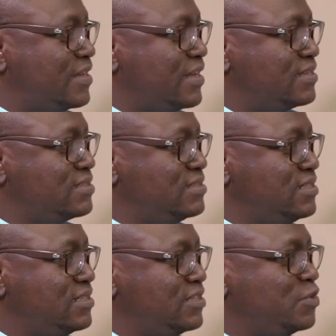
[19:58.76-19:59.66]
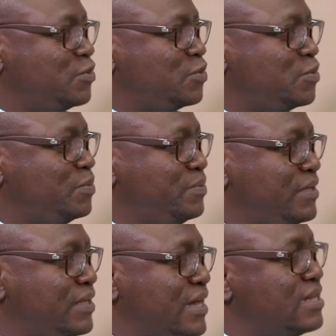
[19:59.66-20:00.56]
that needed to
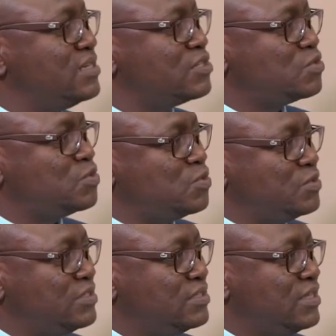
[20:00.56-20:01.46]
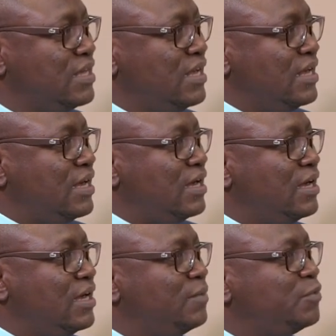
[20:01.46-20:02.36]
be understood
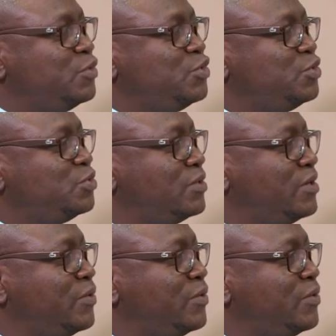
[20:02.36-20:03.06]
uh, I'm not sure